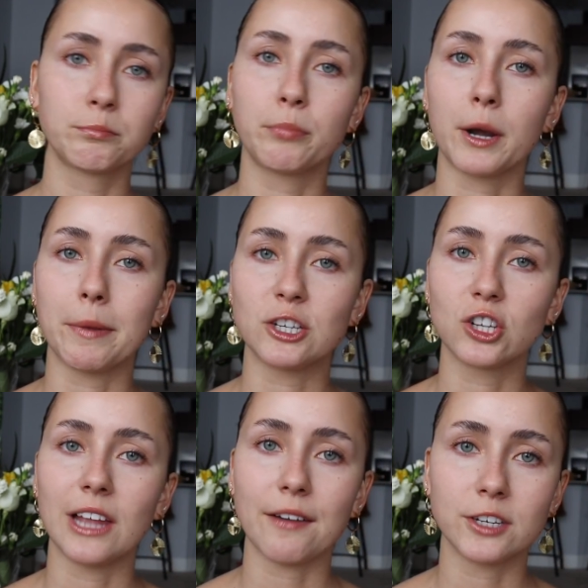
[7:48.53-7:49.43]
Put a
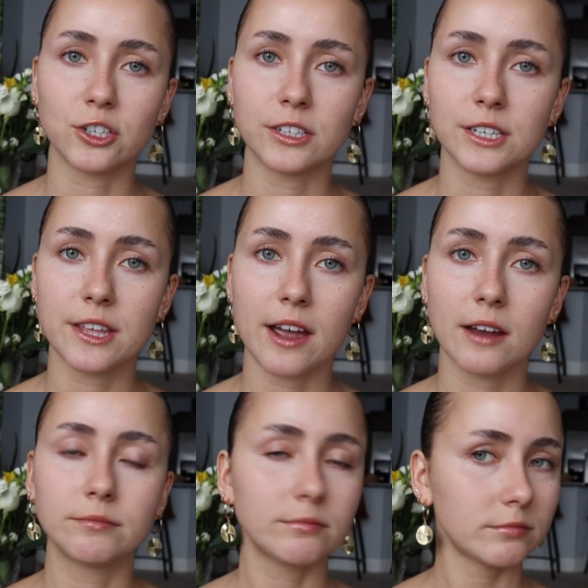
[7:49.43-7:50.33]
bunch of lavender into
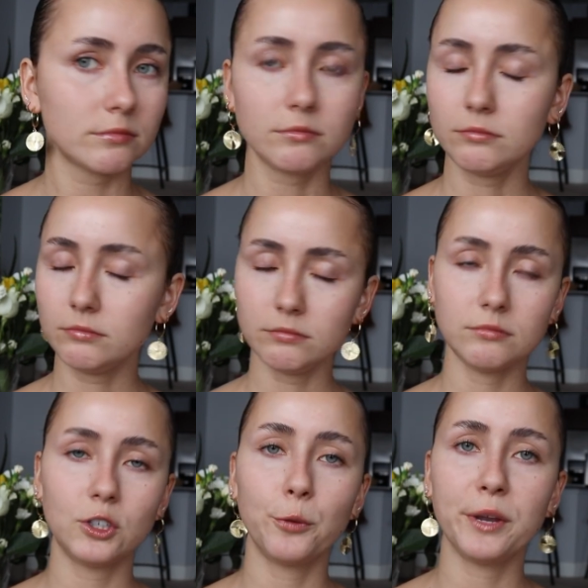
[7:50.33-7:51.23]
that.
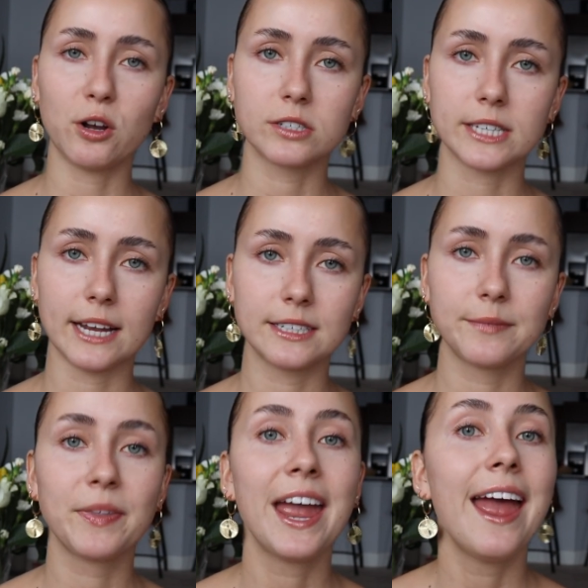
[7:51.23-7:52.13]
You'll be all
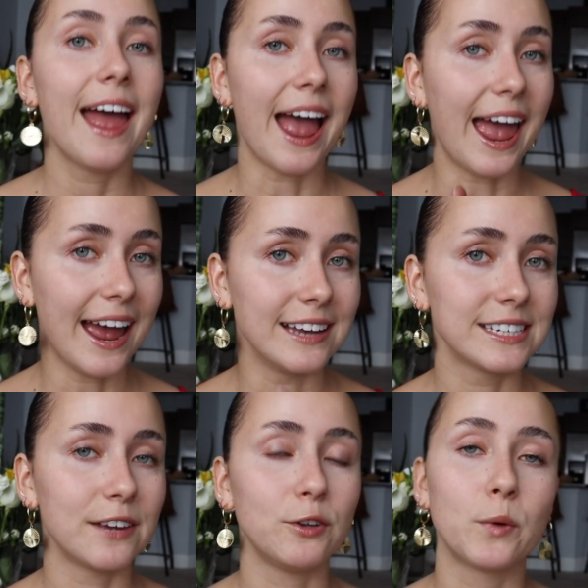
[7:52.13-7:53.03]
set.
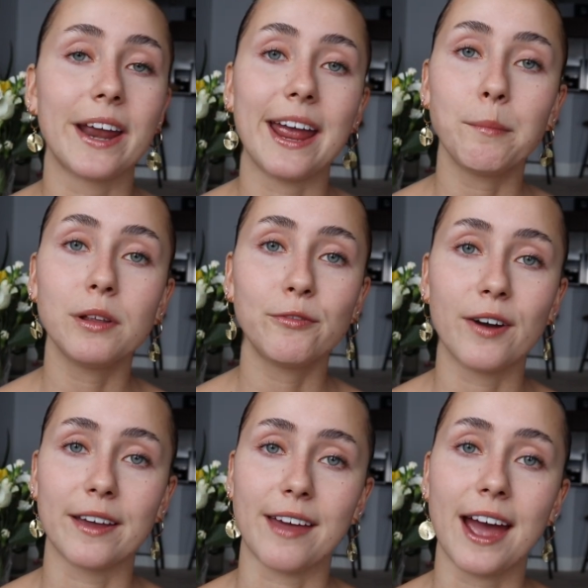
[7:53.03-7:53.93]
And if you want to
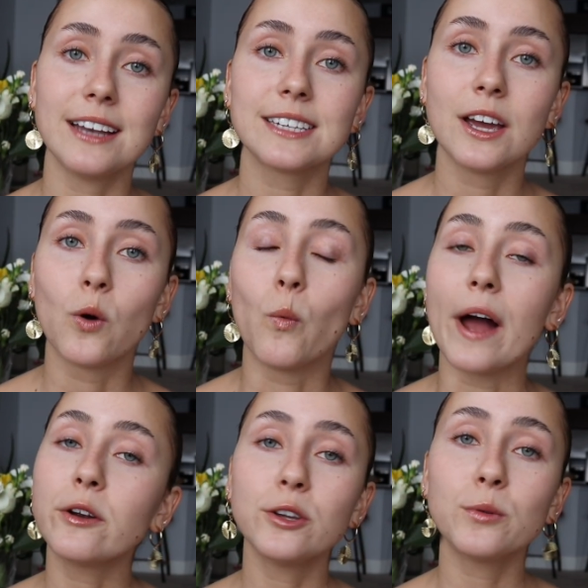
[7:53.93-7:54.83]
amplify that,
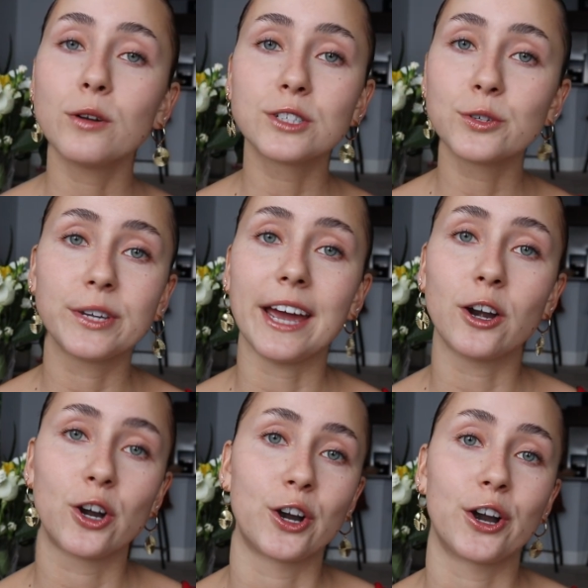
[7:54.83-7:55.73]
why don't you also get
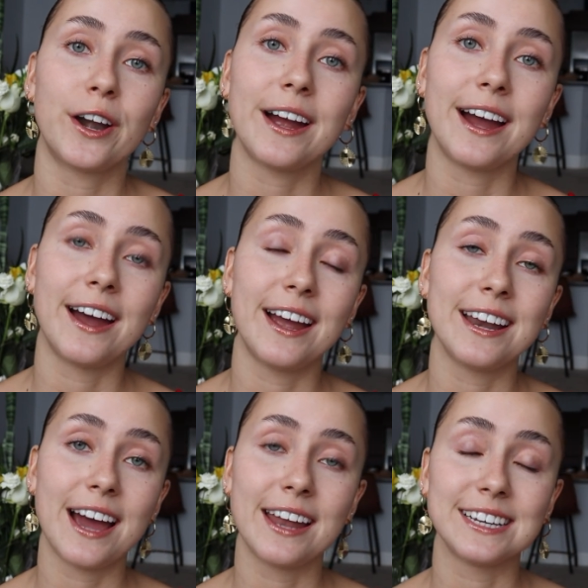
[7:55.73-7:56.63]
her uh,
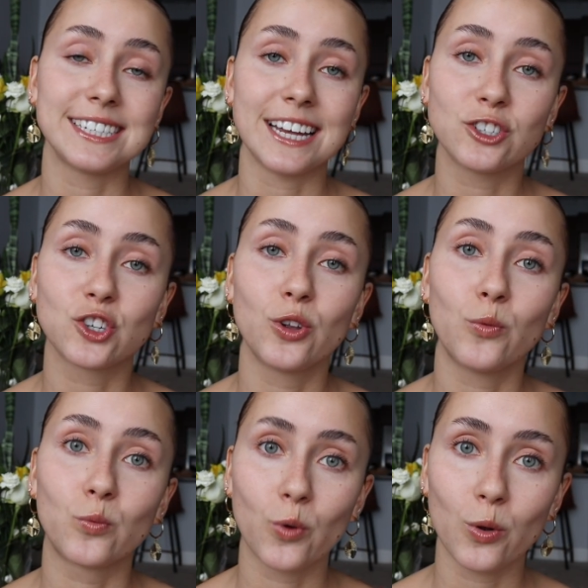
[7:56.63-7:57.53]
an
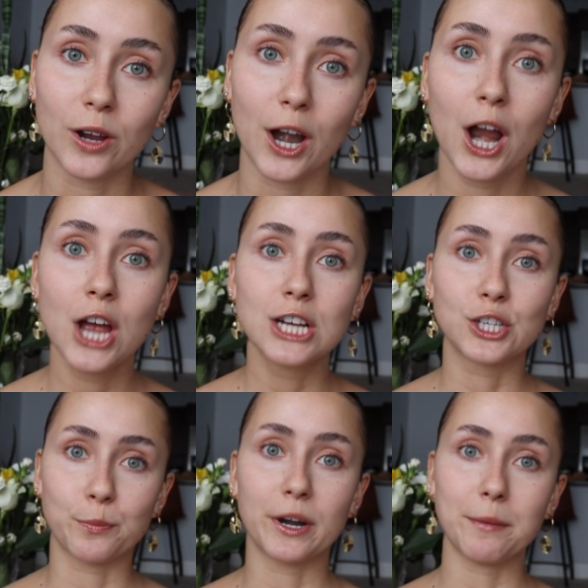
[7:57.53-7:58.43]
essential roller?
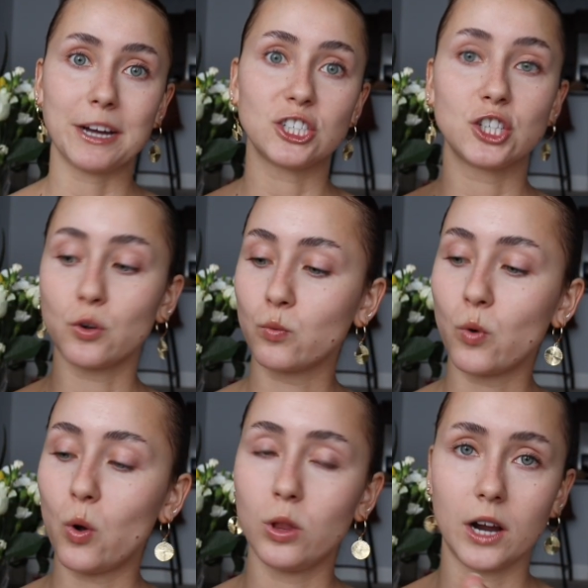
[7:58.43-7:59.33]
So pretty much it's a
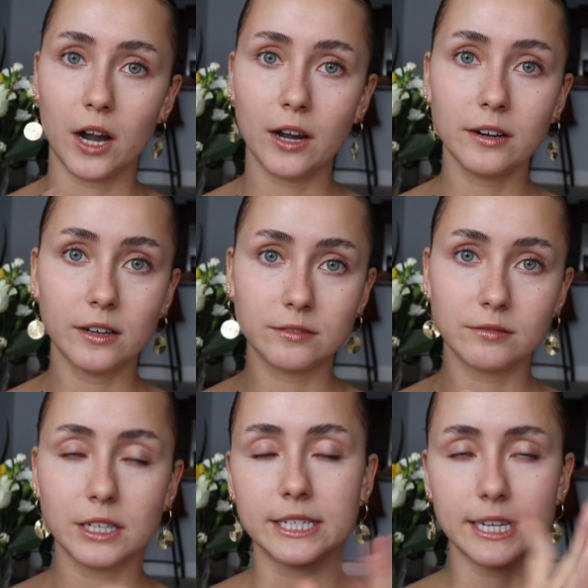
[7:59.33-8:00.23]
roller,
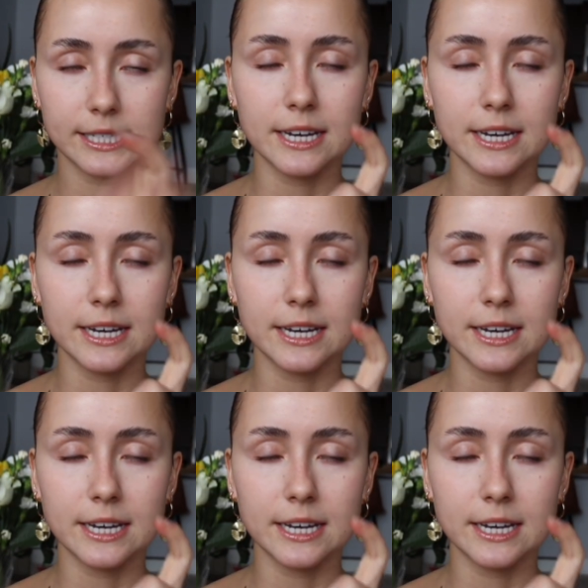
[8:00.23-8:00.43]
it's, it's